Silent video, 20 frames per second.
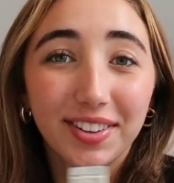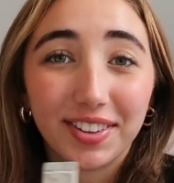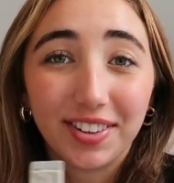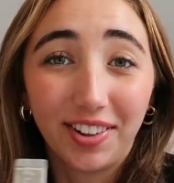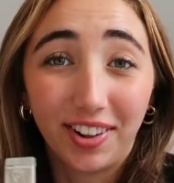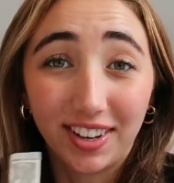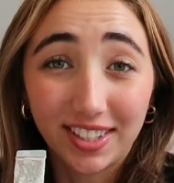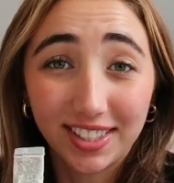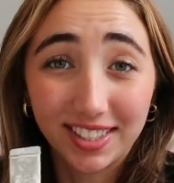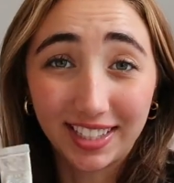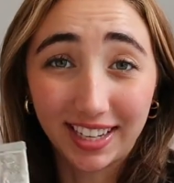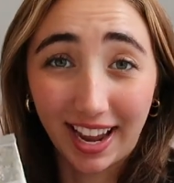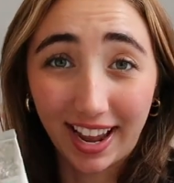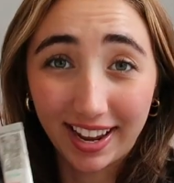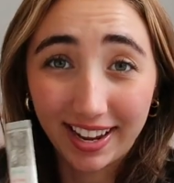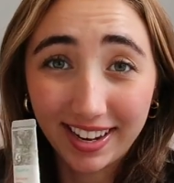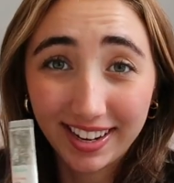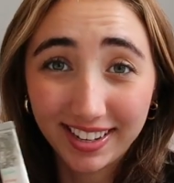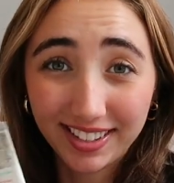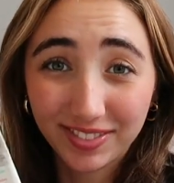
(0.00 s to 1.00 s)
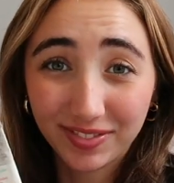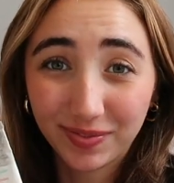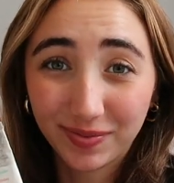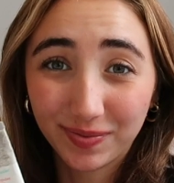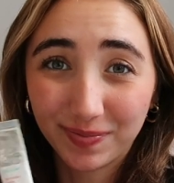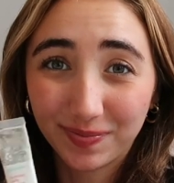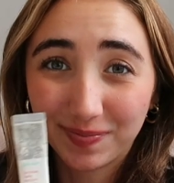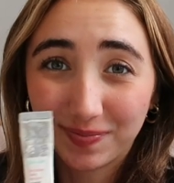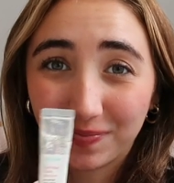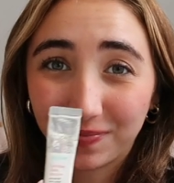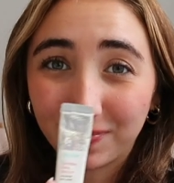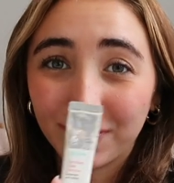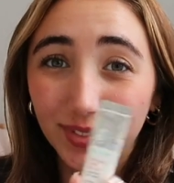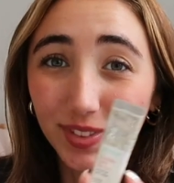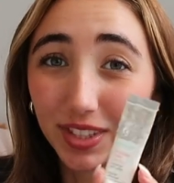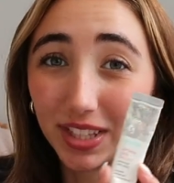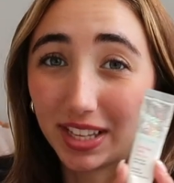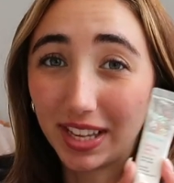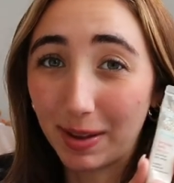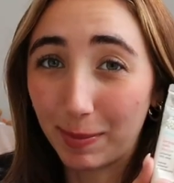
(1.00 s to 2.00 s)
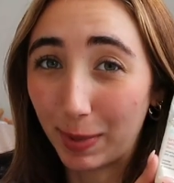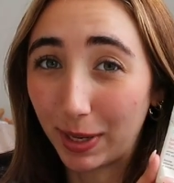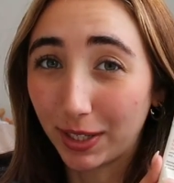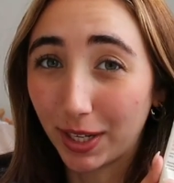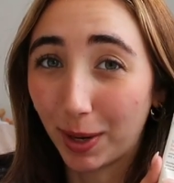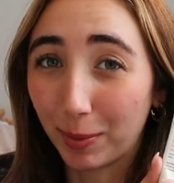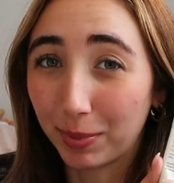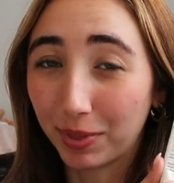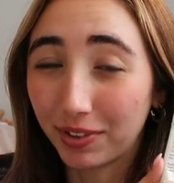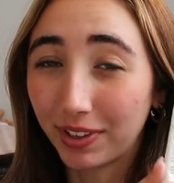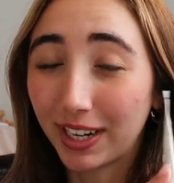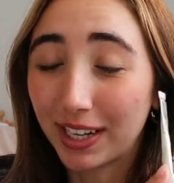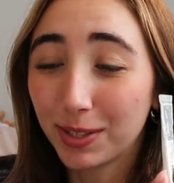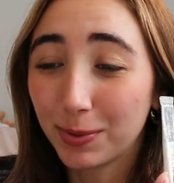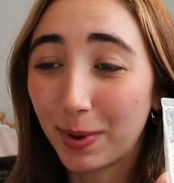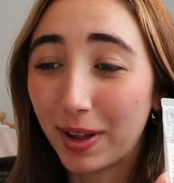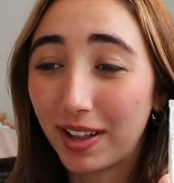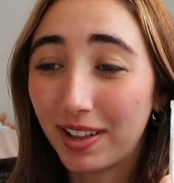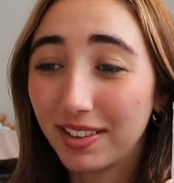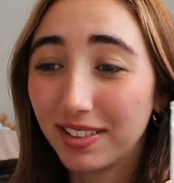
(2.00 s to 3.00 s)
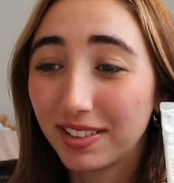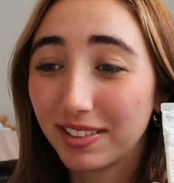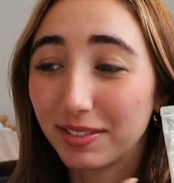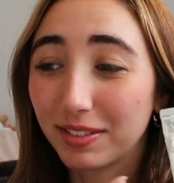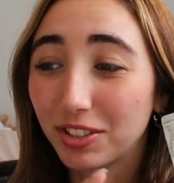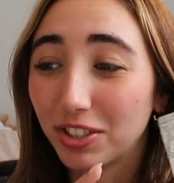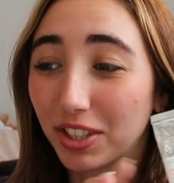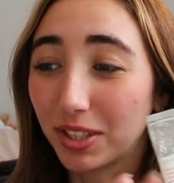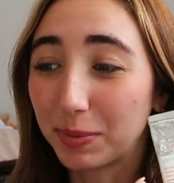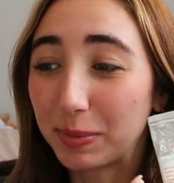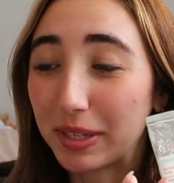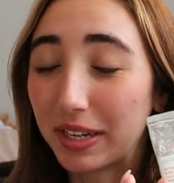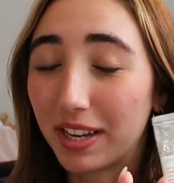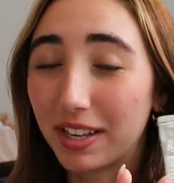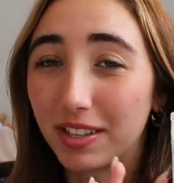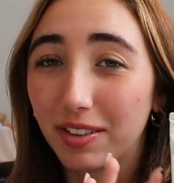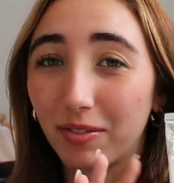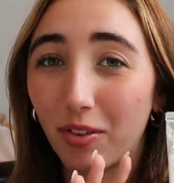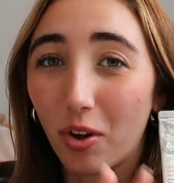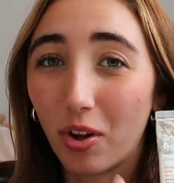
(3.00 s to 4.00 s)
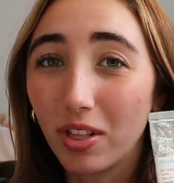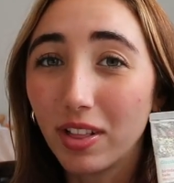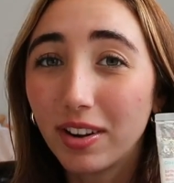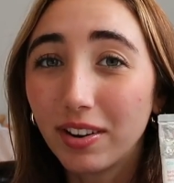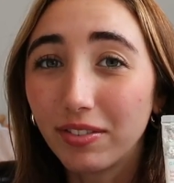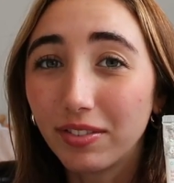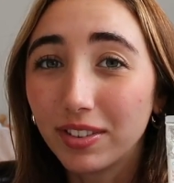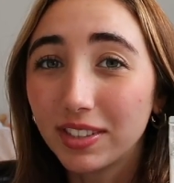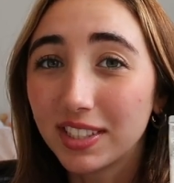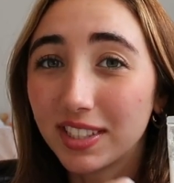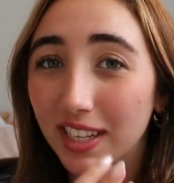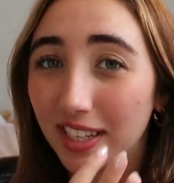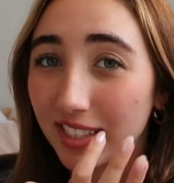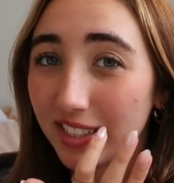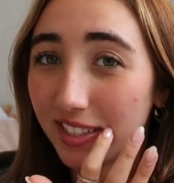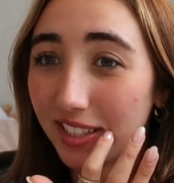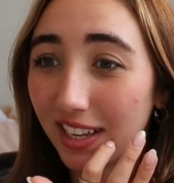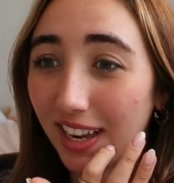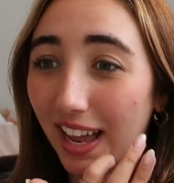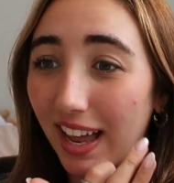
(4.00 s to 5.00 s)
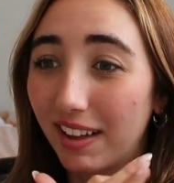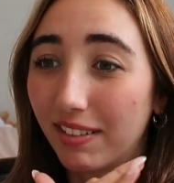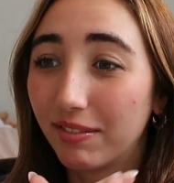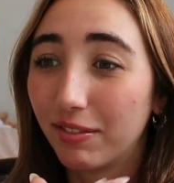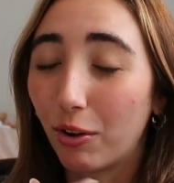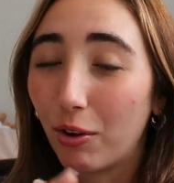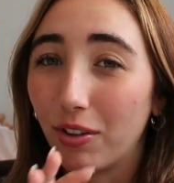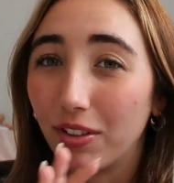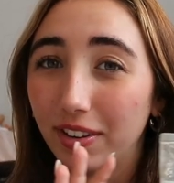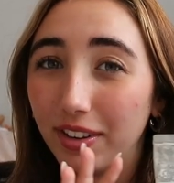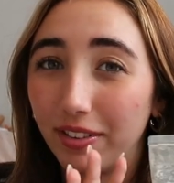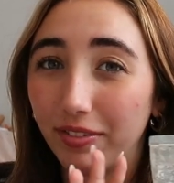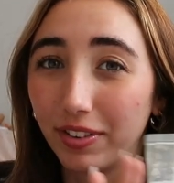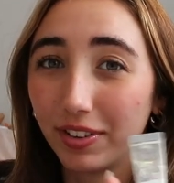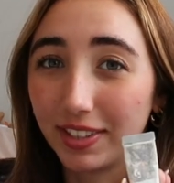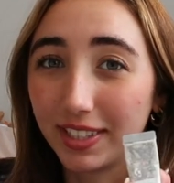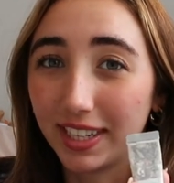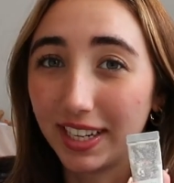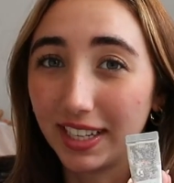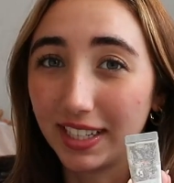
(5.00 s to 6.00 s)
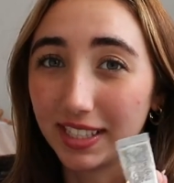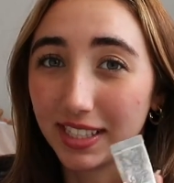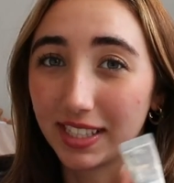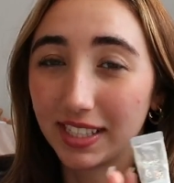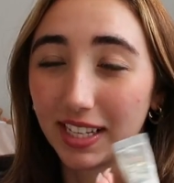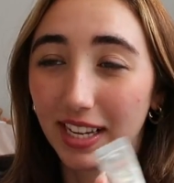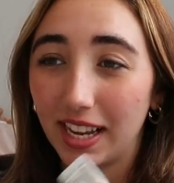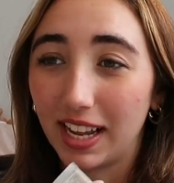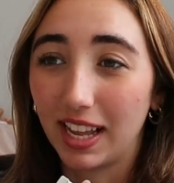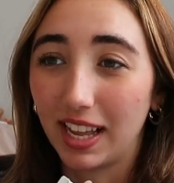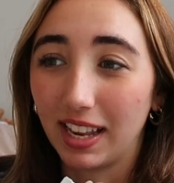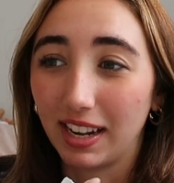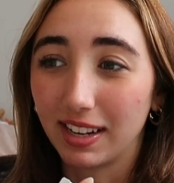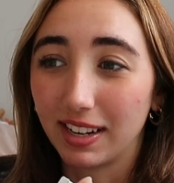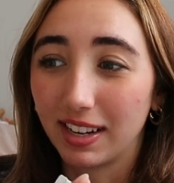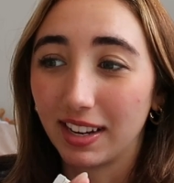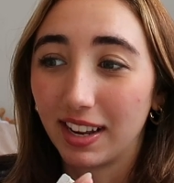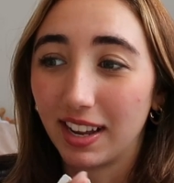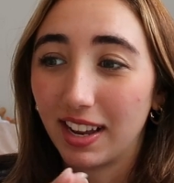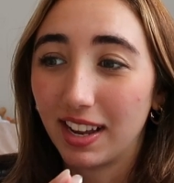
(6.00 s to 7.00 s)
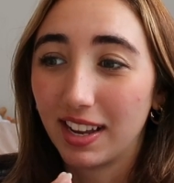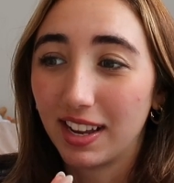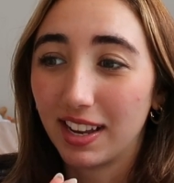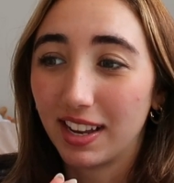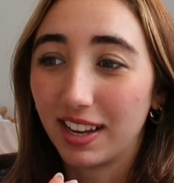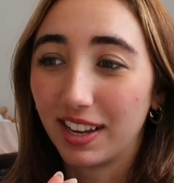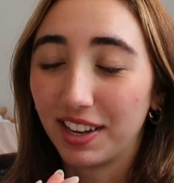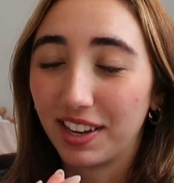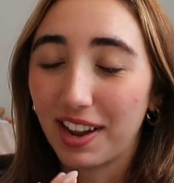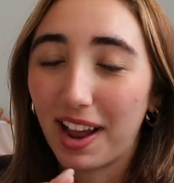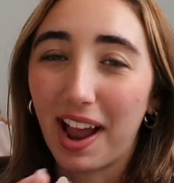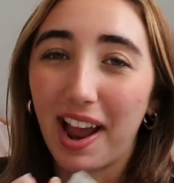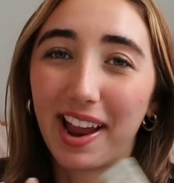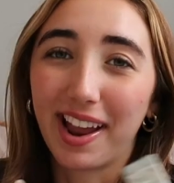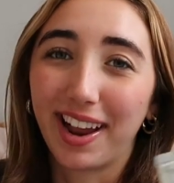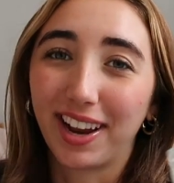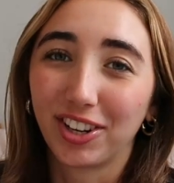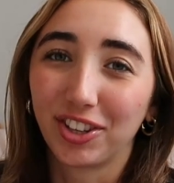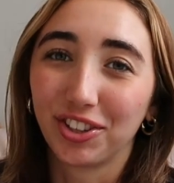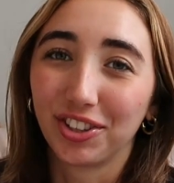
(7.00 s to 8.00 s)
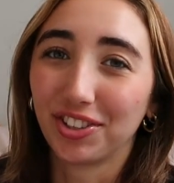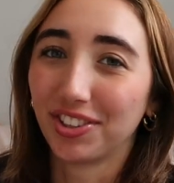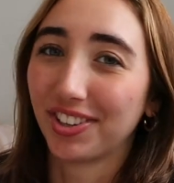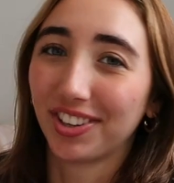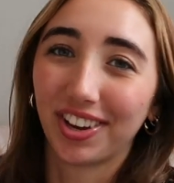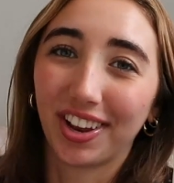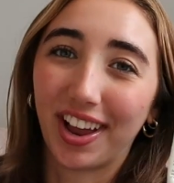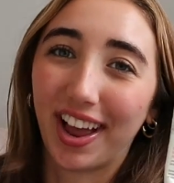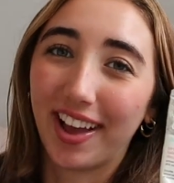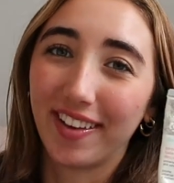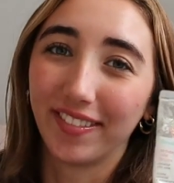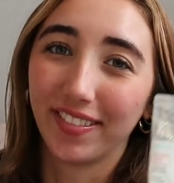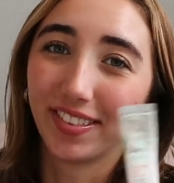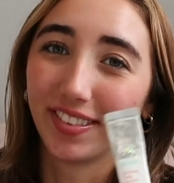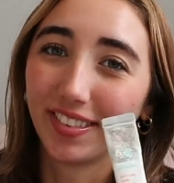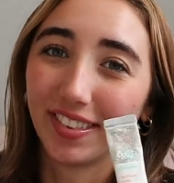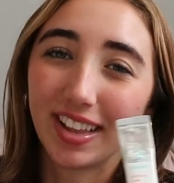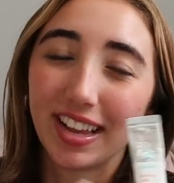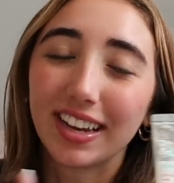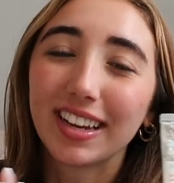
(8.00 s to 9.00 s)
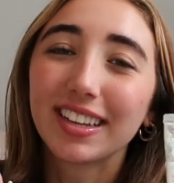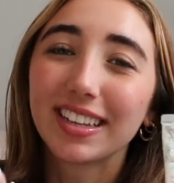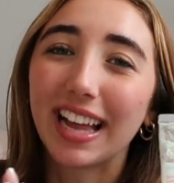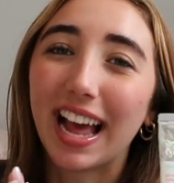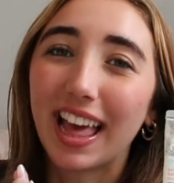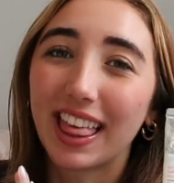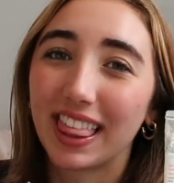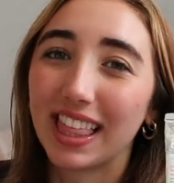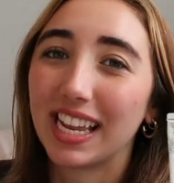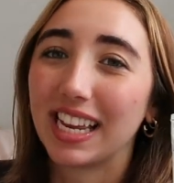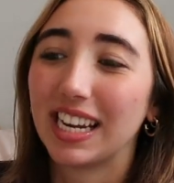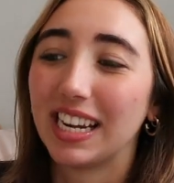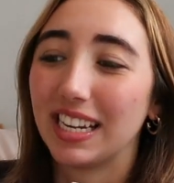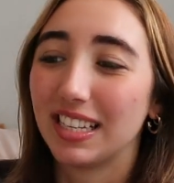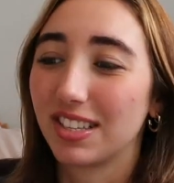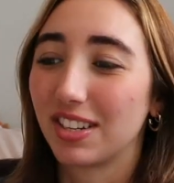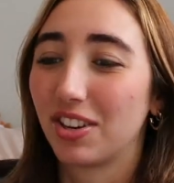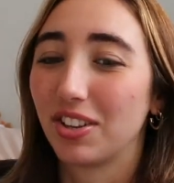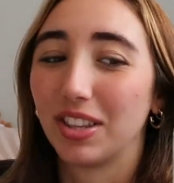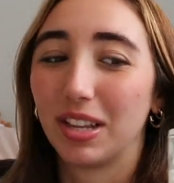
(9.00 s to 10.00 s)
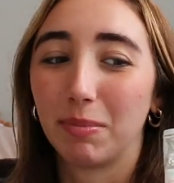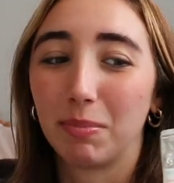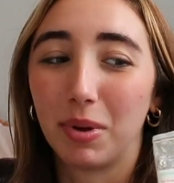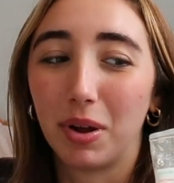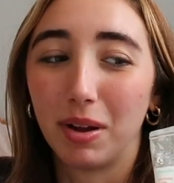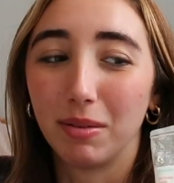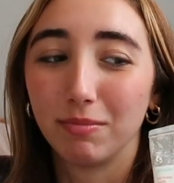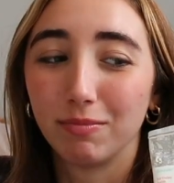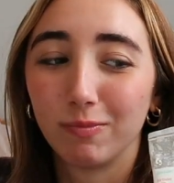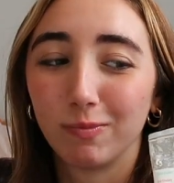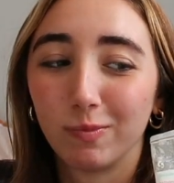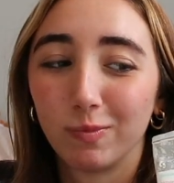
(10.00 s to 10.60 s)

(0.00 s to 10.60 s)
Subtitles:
Glossier in my top three as well, just because of all the different scents they have, all the different tints, and I actually have, like, I think it is a good lip balm.